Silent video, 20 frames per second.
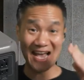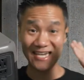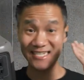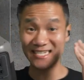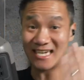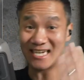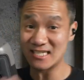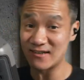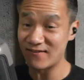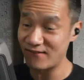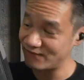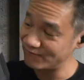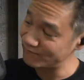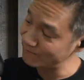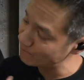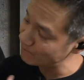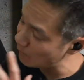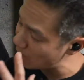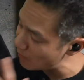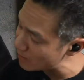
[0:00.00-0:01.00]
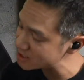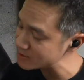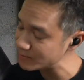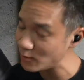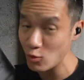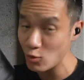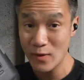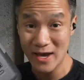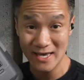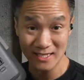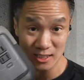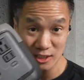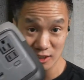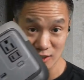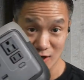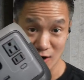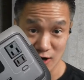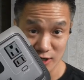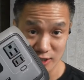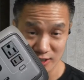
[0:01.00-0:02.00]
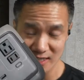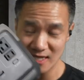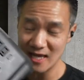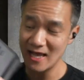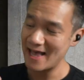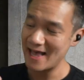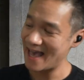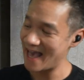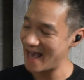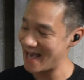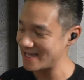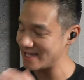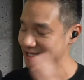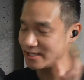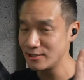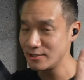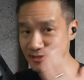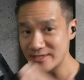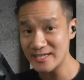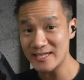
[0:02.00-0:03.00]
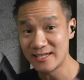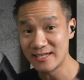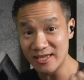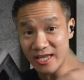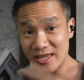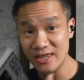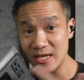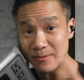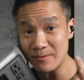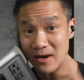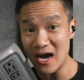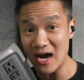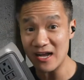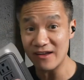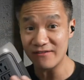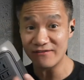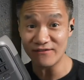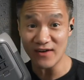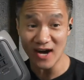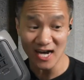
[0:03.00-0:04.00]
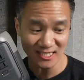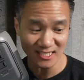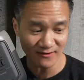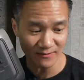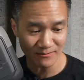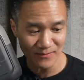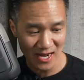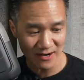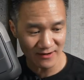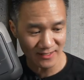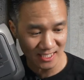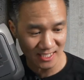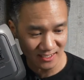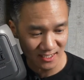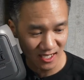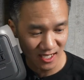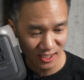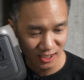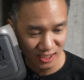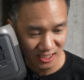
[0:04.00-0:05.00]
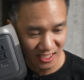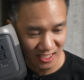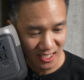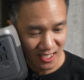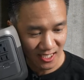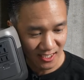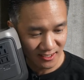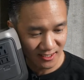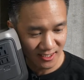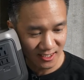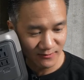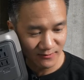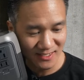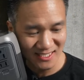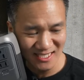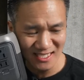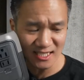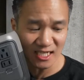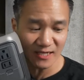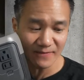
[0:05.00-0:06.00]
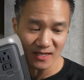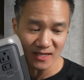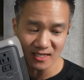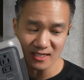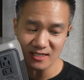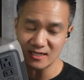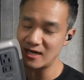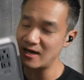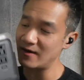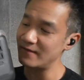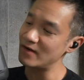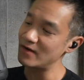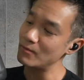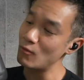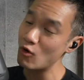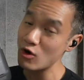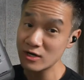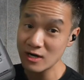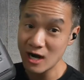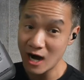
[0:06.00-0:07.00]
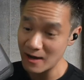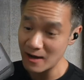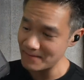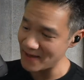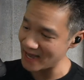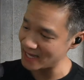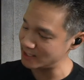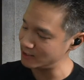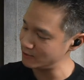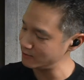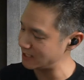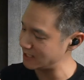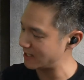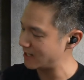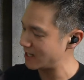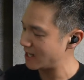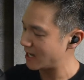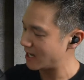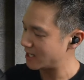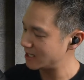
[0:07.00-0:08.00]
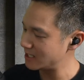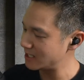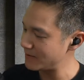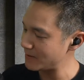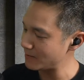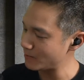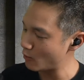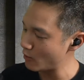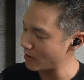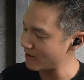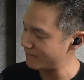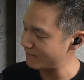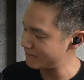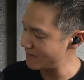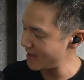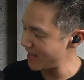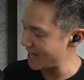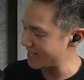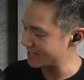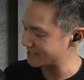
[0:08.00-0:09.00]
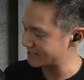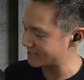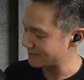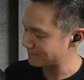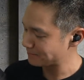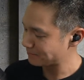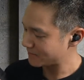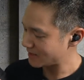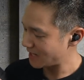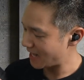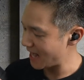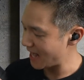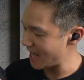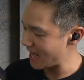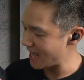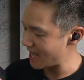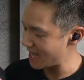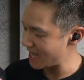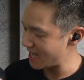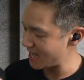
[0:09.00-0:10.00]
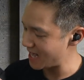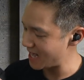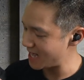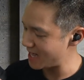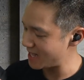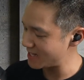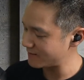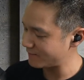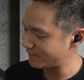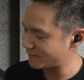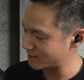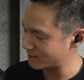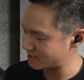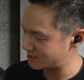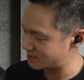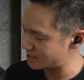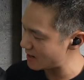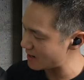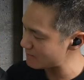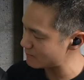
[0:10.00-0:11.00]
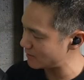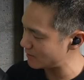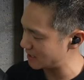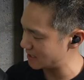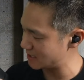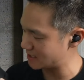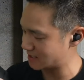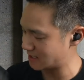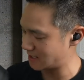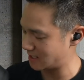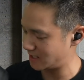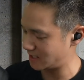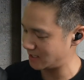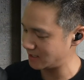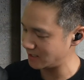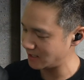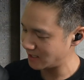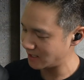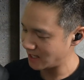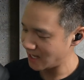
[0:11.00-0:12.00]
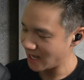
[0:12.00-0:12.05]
actually has multiple ways to charge it and it uses a lithium iron phosphate battery technology. So this one's a little bit of a more compact unit, a little bit more advanced. And for some reason,